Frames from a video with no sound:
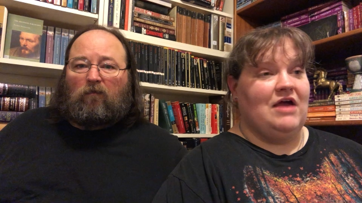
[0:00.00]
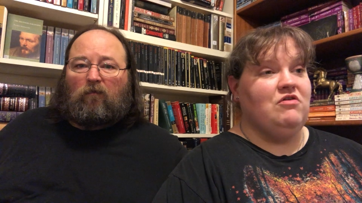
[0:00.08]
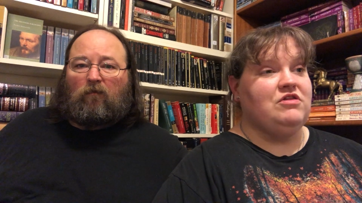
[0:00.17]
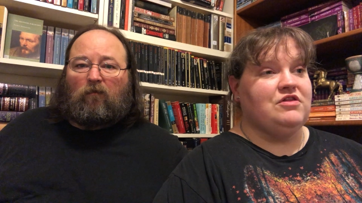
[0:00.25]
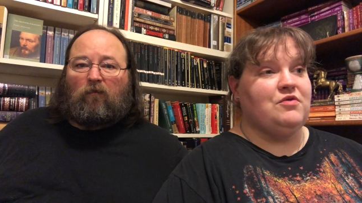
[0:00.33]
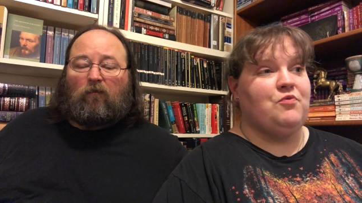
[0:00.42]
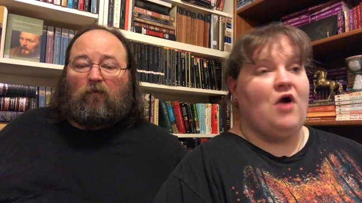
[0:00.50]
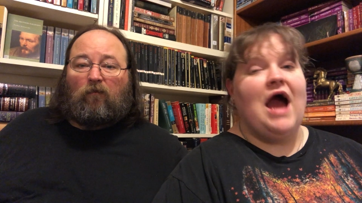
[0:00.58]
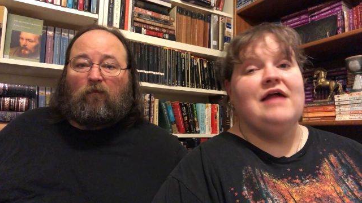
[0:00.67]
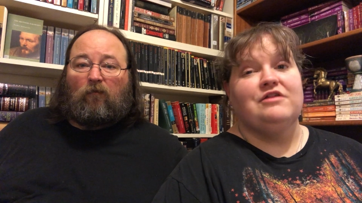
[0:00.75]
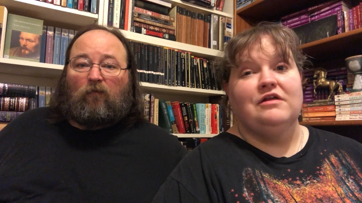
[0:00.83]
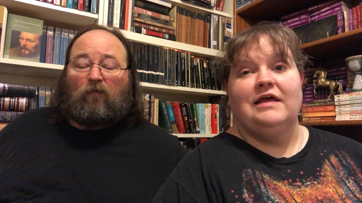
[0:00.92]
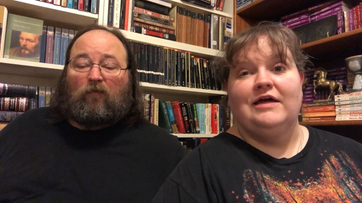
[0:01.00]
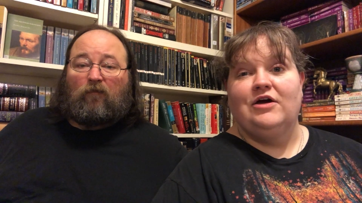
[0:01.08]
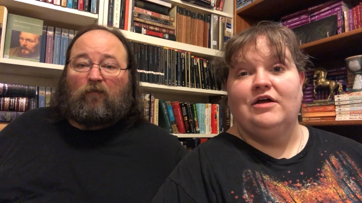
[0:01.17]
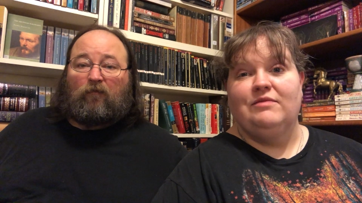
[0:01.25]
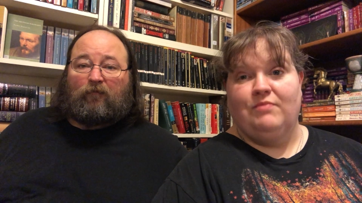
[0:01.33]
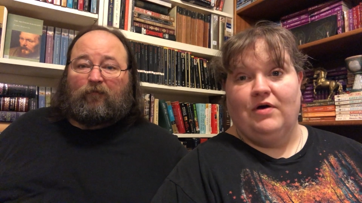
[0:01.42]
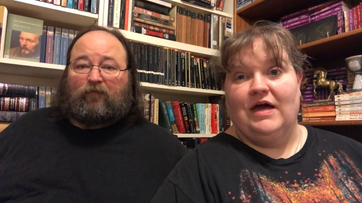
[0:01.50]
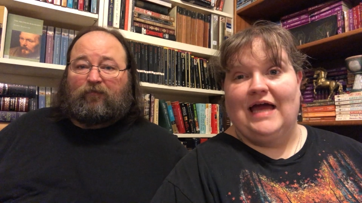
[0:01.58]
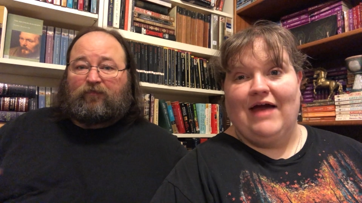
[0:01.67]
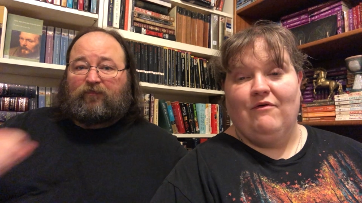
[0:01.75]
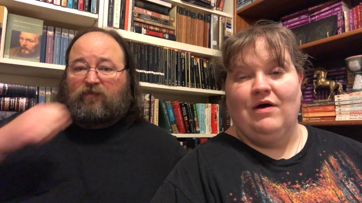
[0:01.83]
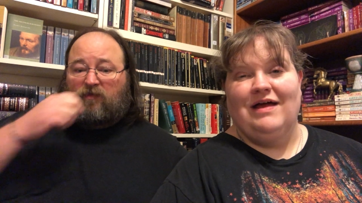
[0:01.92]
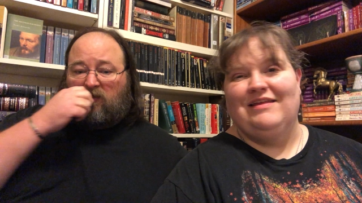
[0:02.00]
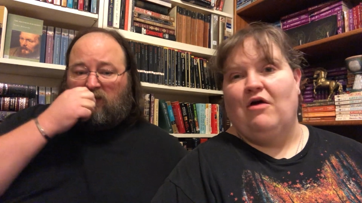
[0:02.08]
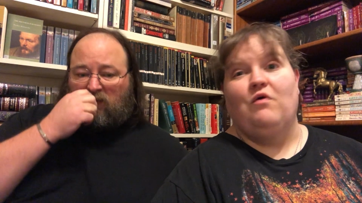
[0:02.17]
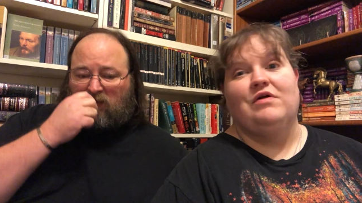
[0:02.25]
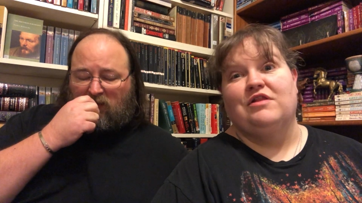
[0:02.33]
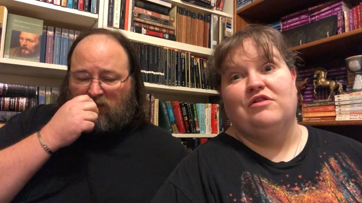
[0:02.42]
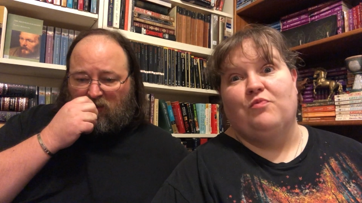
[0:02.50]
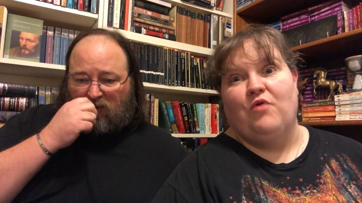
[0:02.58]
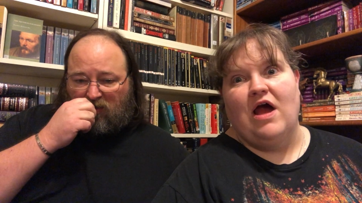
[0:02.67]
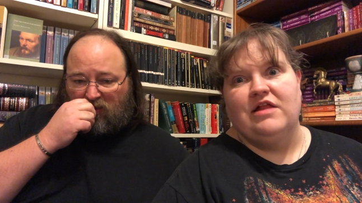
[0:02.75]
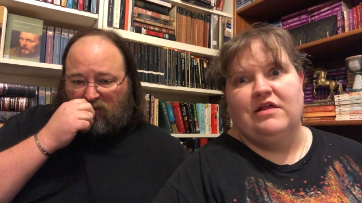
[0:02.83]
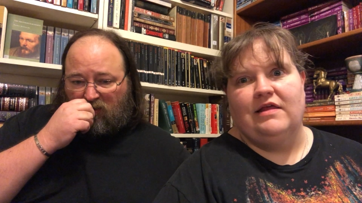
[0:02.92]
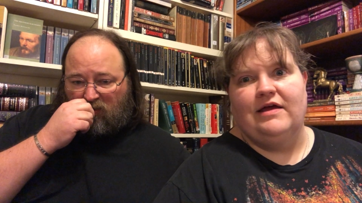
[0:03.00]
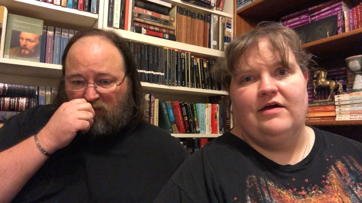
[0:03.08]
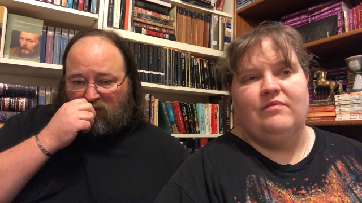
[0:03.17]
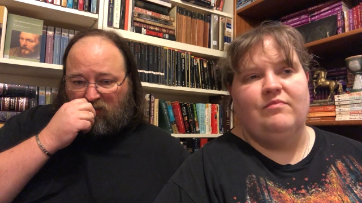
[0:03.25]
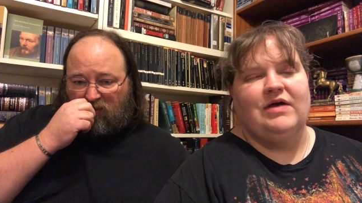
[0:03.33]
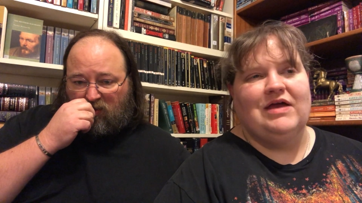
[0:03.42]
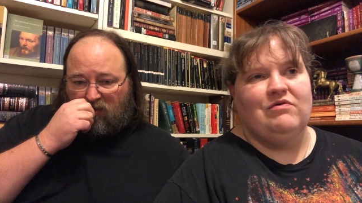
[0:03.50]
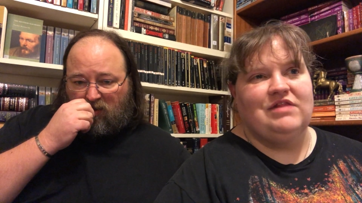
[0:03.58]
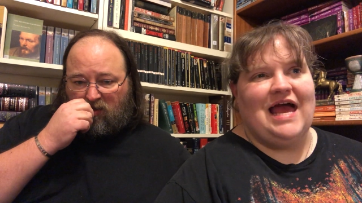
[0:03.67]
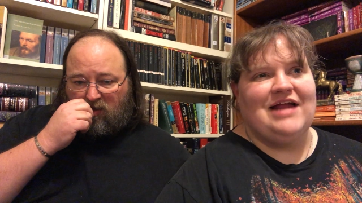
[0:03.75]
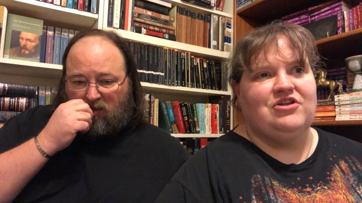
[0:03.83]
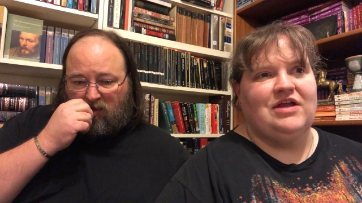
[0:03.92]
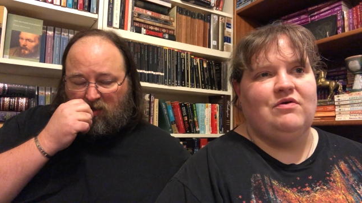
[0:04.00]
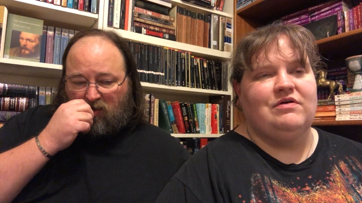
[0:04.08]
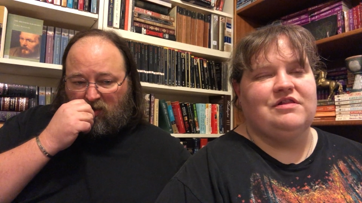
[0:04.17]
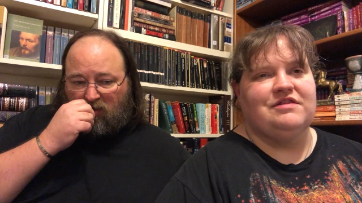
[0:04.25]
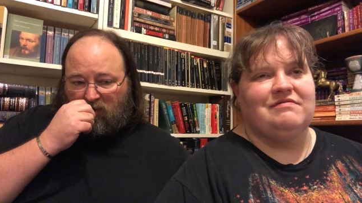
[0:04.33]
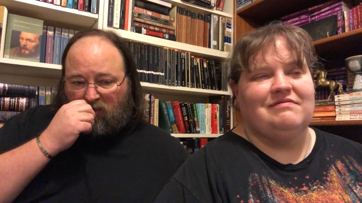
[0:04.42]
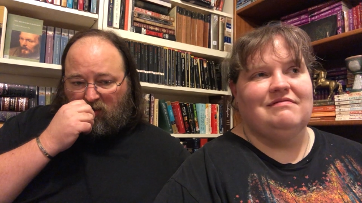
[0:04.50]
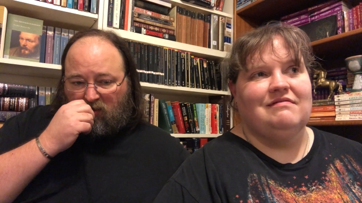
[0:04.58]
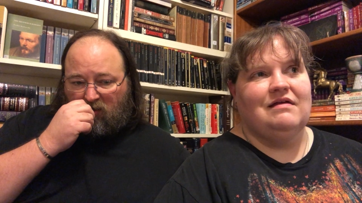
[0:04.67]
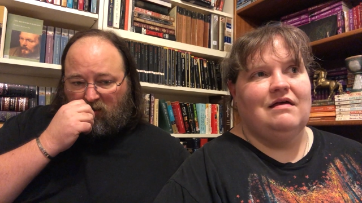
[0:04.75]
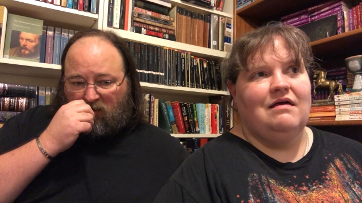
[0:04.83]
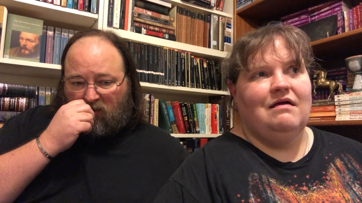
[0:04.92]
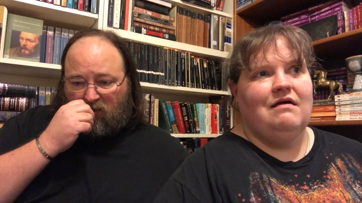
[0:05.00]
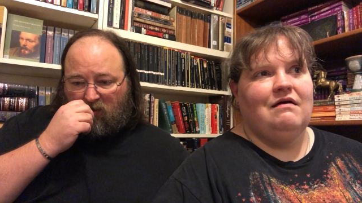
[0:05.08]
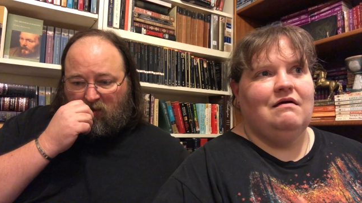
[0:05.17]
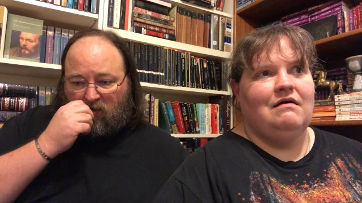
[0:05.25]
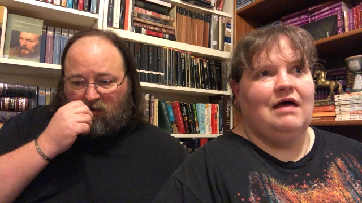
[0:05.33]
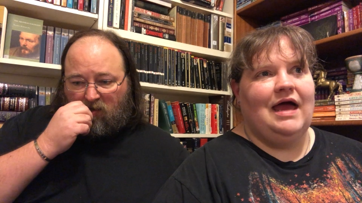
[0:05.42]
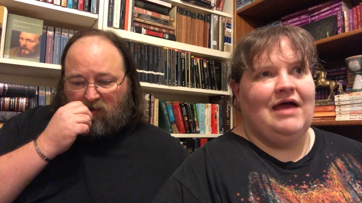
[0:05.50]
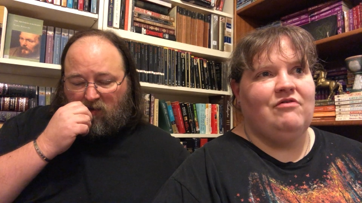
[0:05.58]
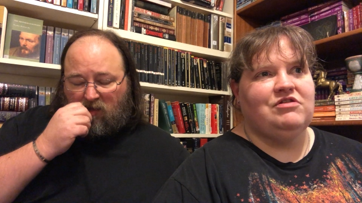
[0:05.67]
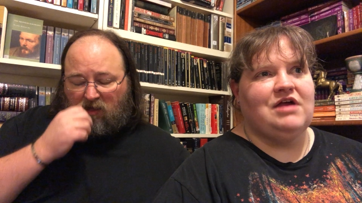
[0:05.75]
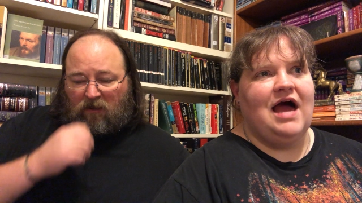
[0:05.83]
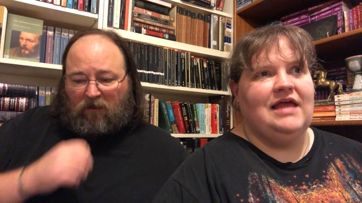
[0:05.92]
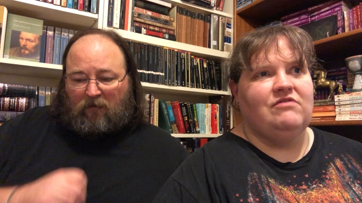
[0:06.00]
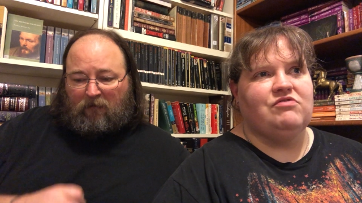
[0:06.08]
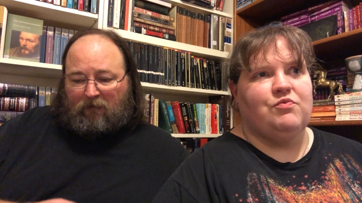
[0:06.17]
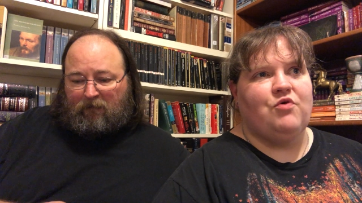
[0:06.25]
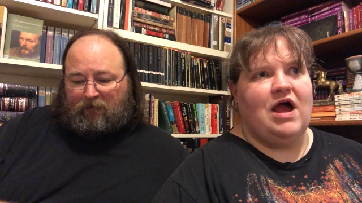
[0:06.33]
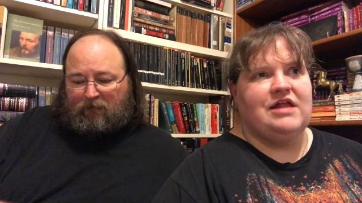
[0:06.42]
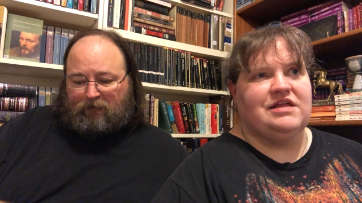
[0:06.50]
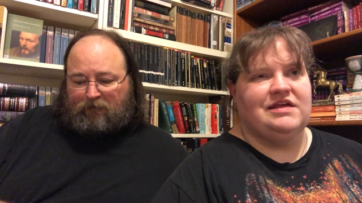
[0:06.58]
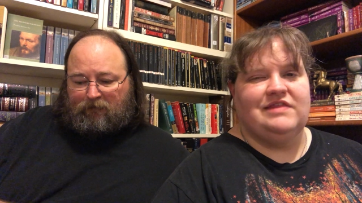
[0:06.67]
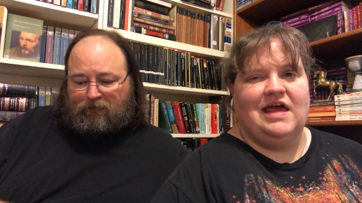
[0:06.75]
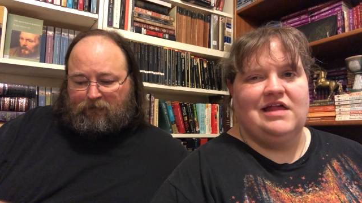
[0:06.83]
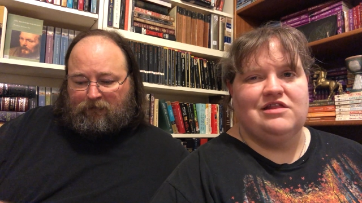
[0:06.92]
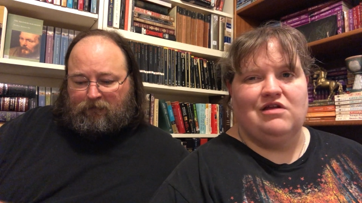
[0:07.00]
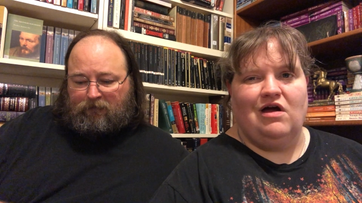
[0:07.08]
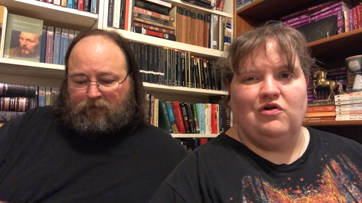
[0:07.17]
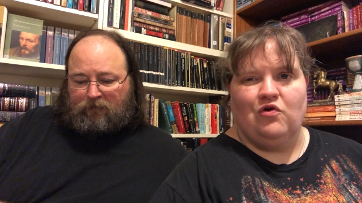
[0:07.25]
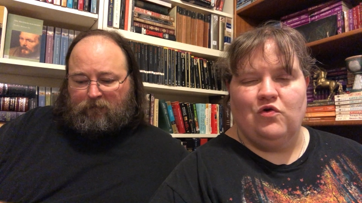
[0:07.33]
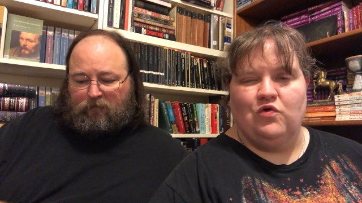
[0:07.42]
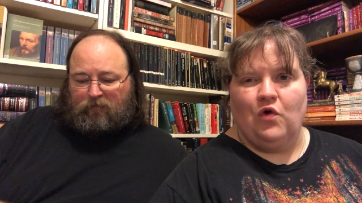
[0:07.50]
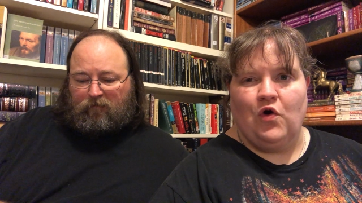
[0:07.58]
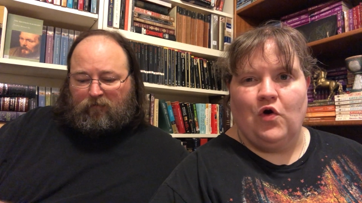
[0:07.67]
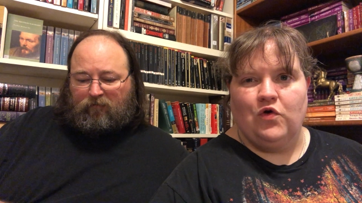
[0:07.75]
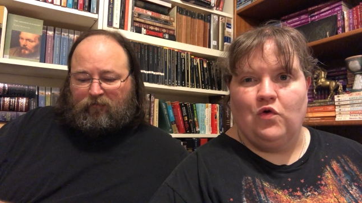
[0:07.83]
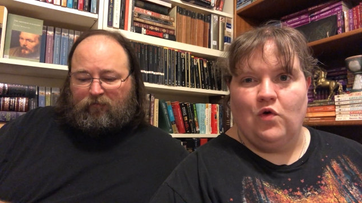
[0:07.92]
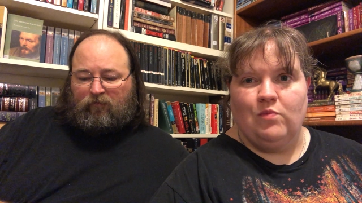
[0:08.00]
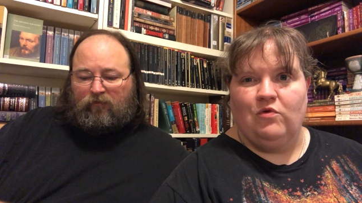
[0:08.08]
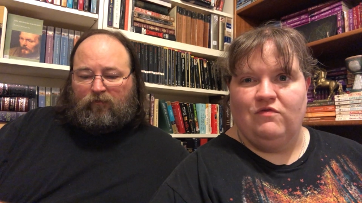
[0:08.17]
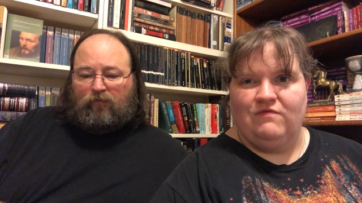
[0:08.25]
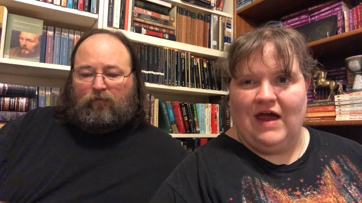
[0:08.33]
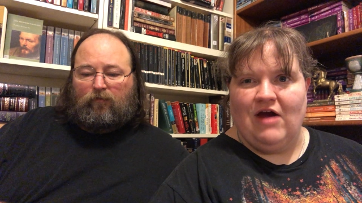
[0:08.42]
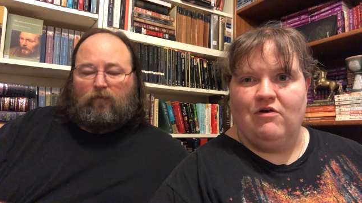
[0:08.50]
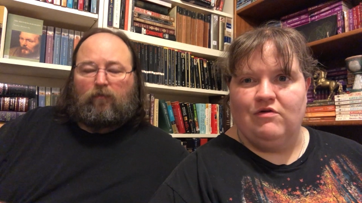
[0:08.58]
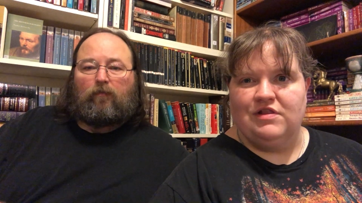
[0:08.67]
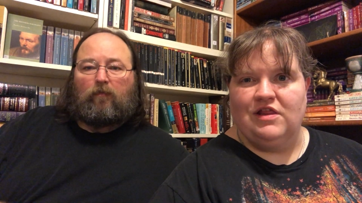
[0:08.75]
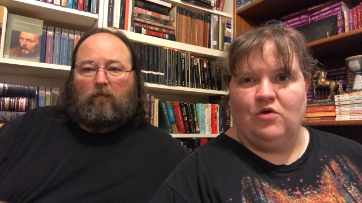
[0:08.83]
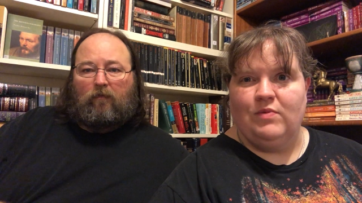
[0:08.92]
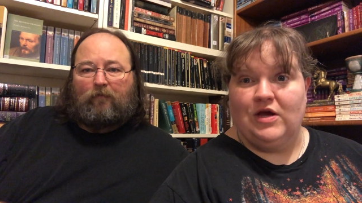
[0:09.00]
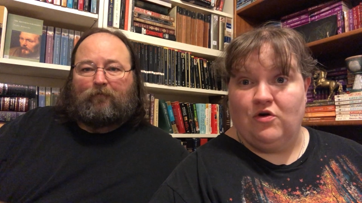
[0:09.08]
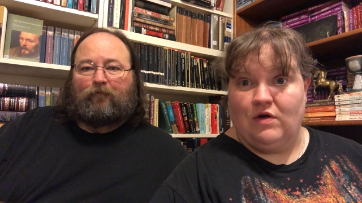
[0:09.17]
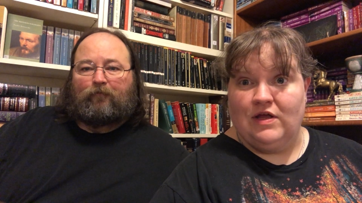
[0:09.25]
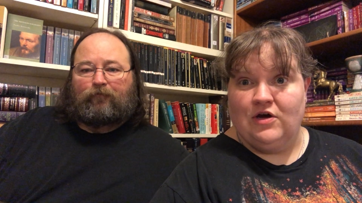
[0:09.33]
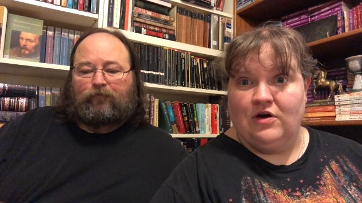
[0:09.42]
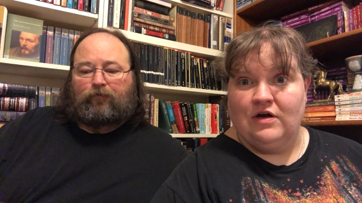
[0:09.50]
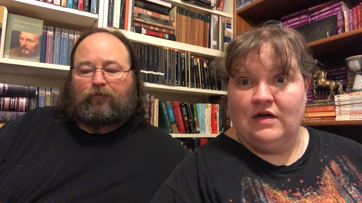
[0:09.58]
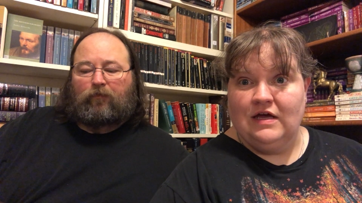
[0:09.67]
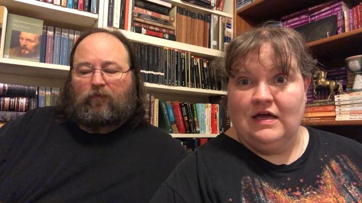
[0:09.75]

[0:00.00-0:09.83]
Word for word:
Speaker 1: it was a surprisingly good book. I well no, it wasn't surprisingly good book. It was actually it was it was kind of surprising in that it's not her her normal fare. It was a little bit grittier